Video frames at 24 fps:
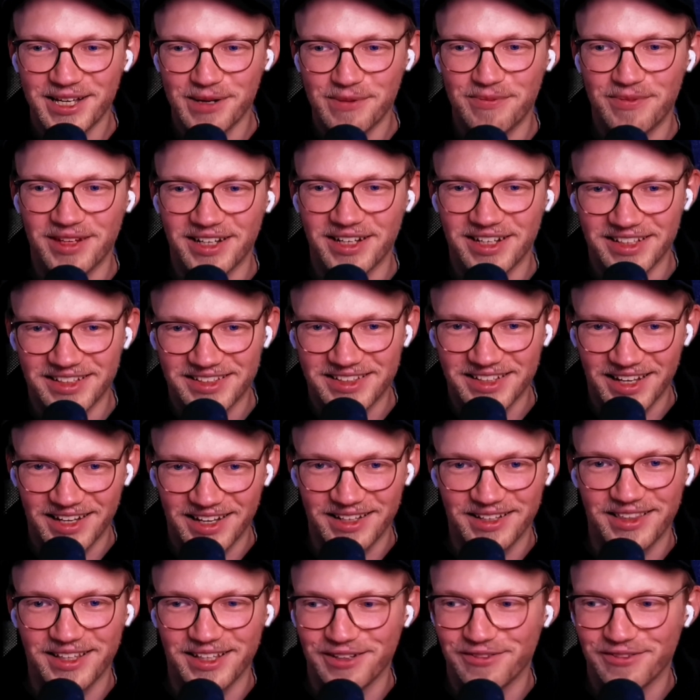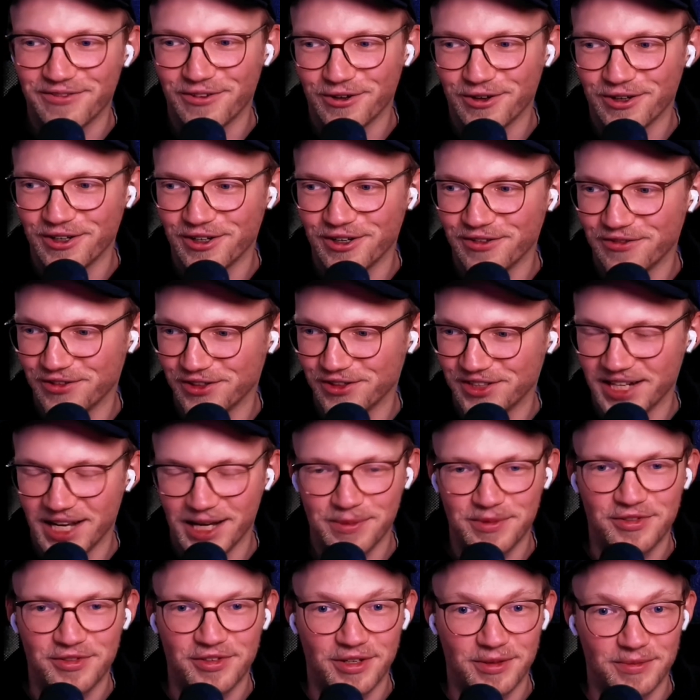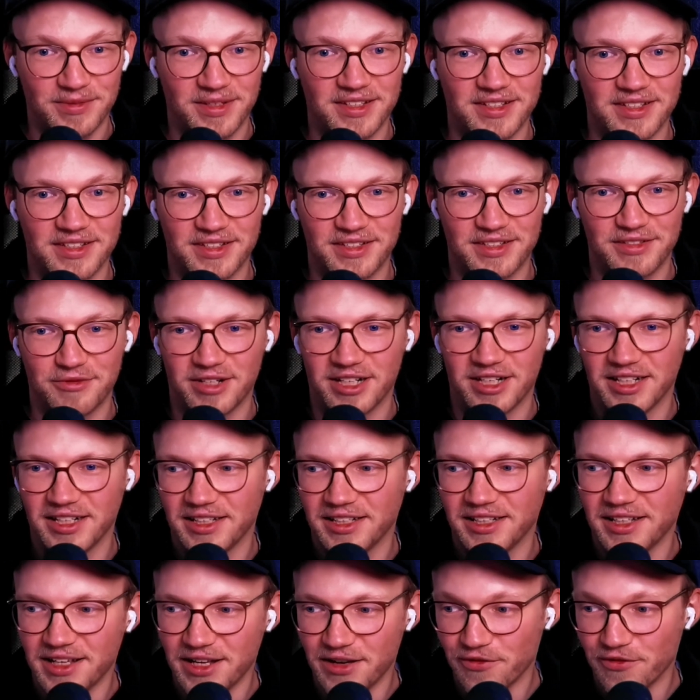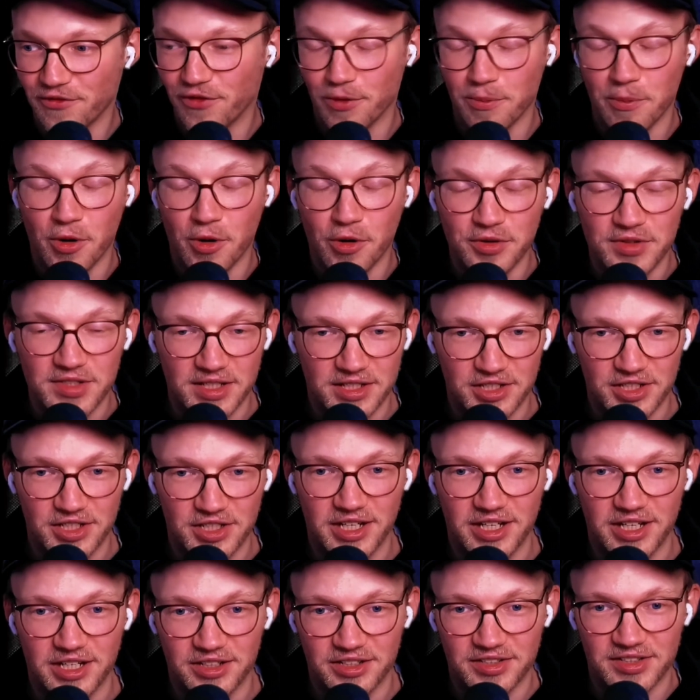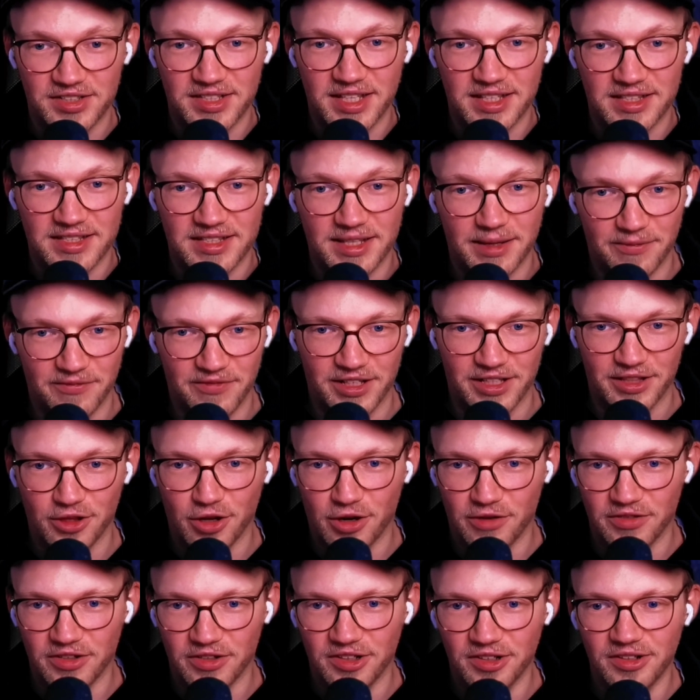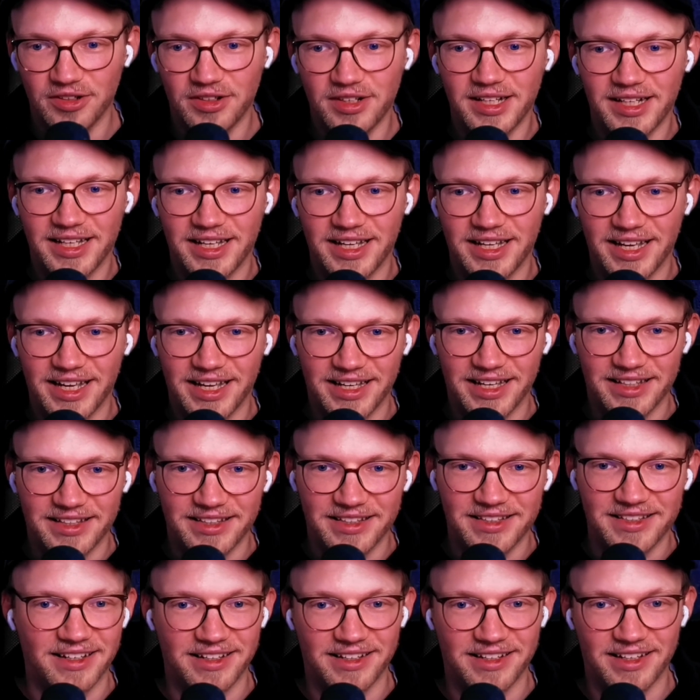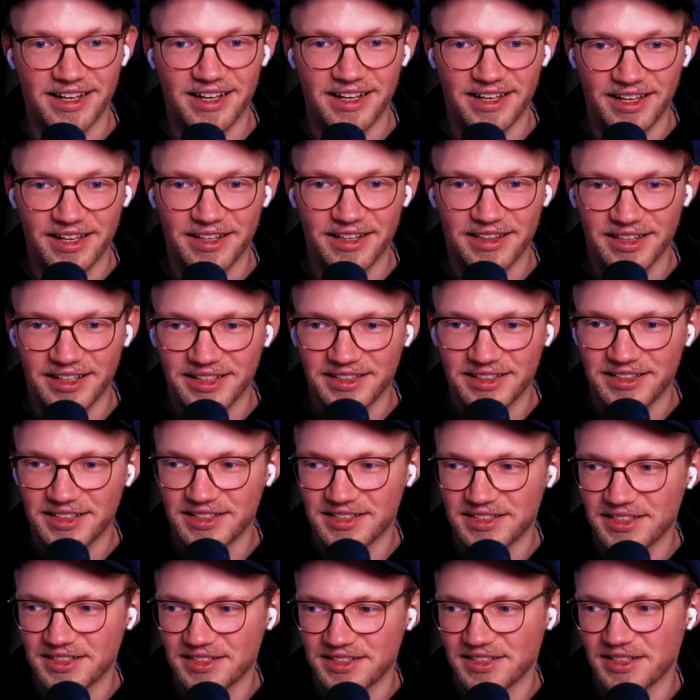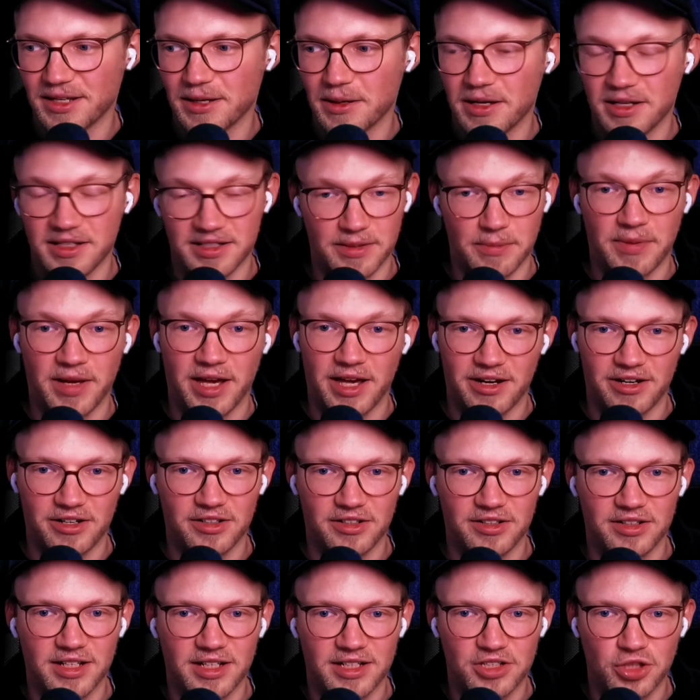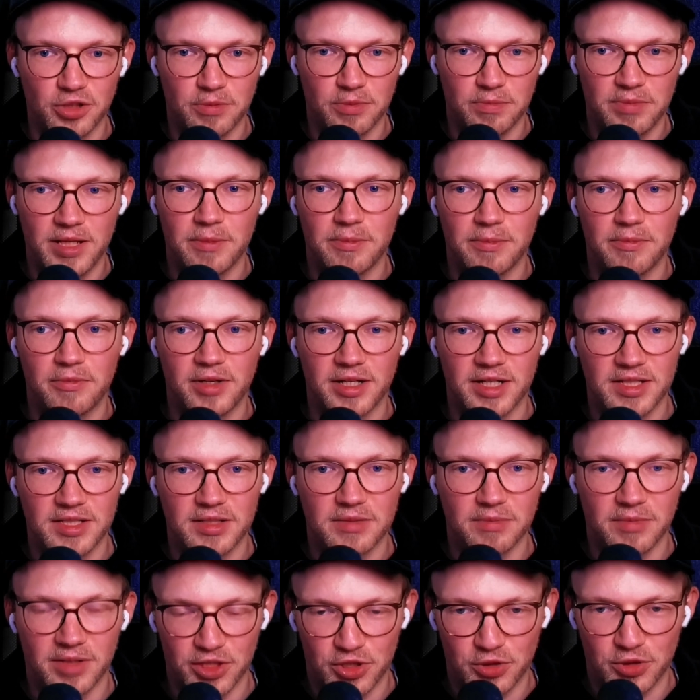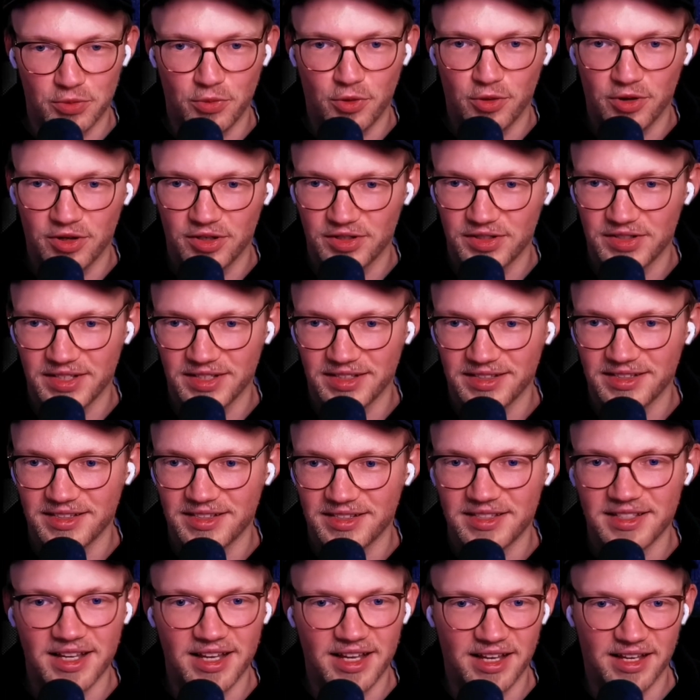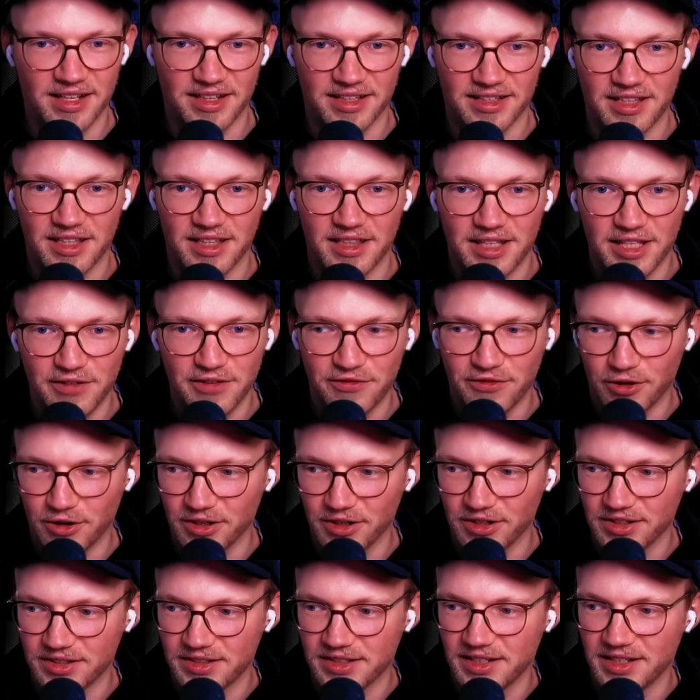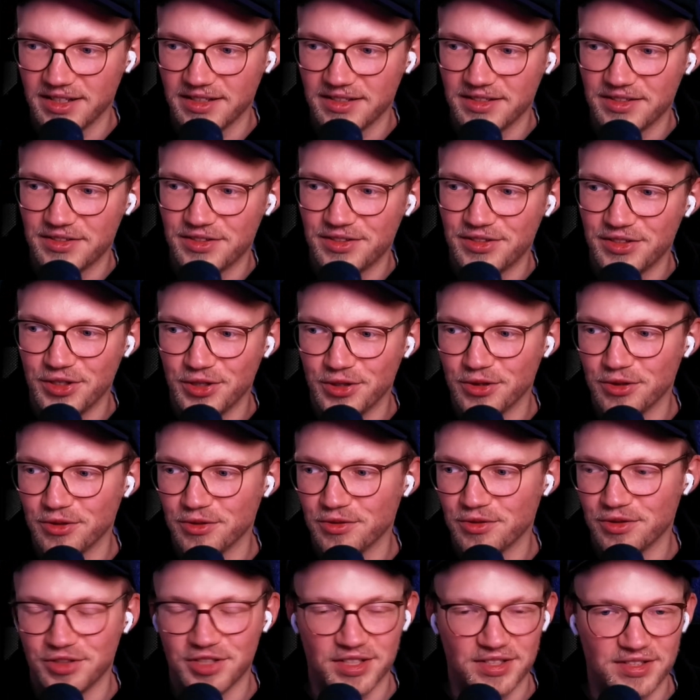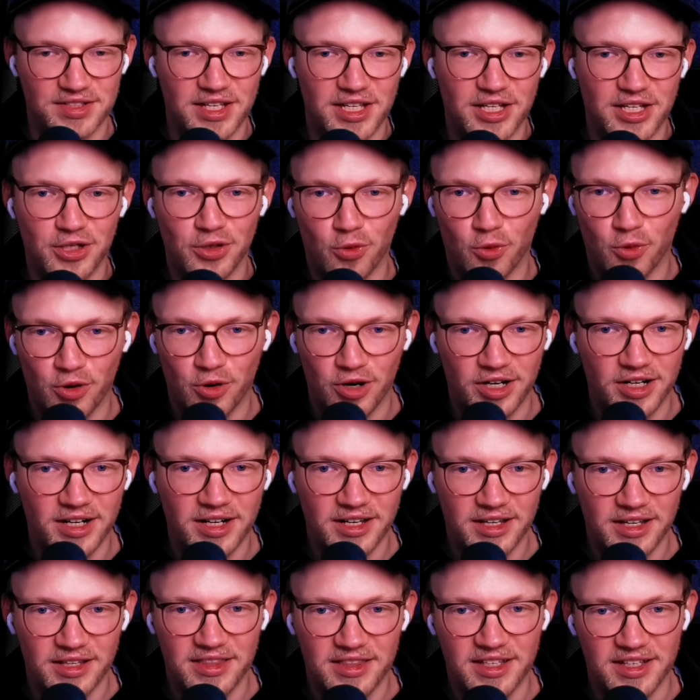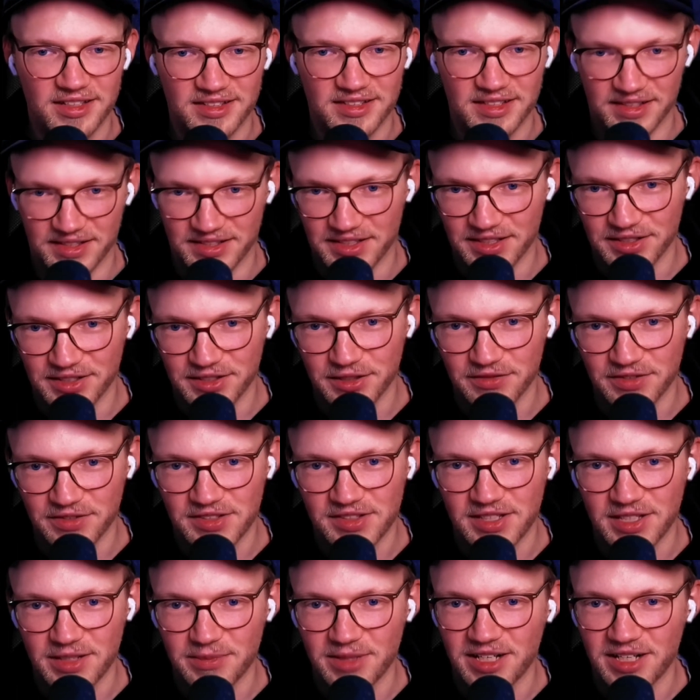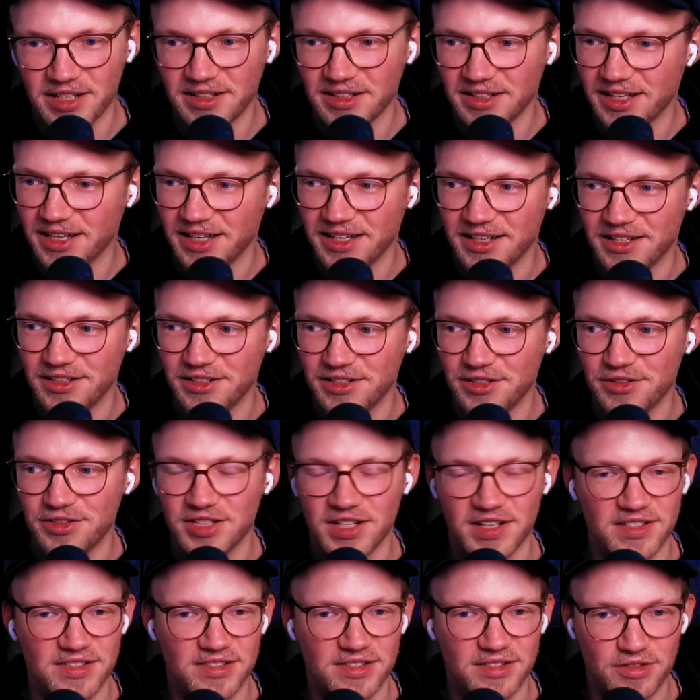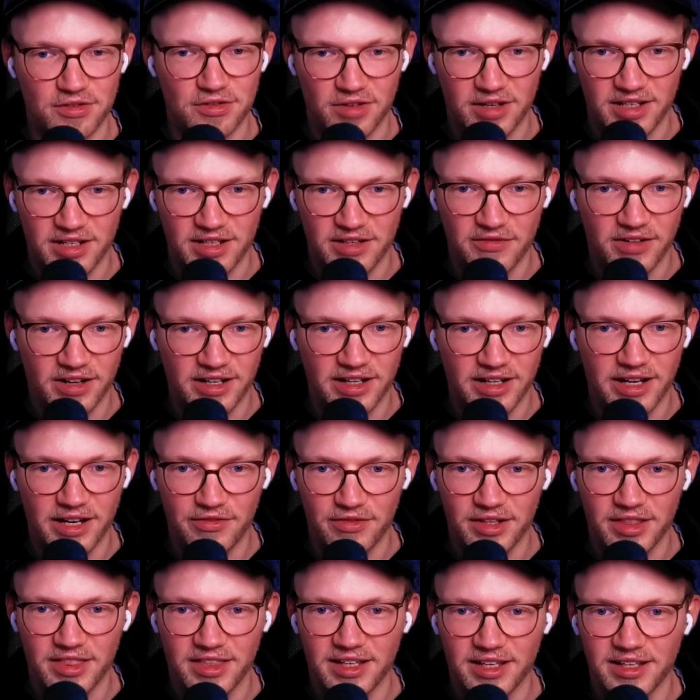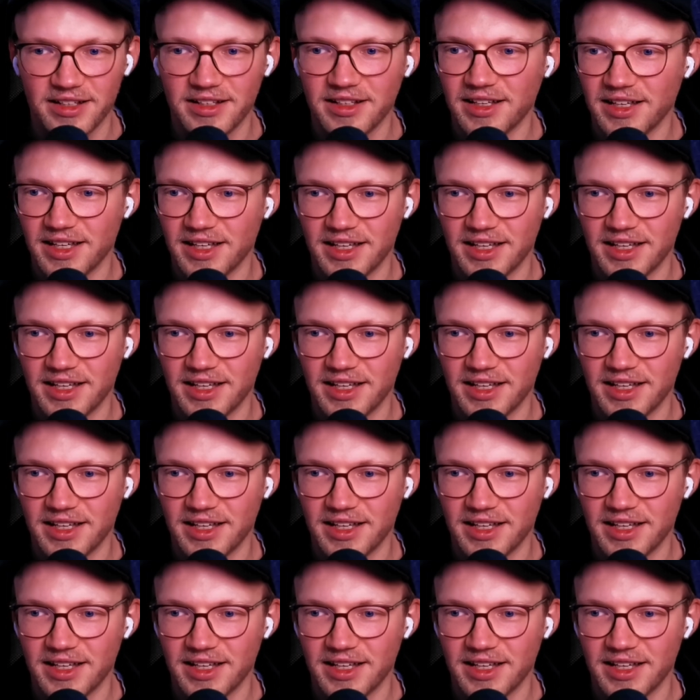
But I think for TypeScript, this is really, for most engineers, that's something novel. And I think this is a pattern that should be embraced much more, since I think default is you just ignore the existence of a schema and you JSON stringify everything.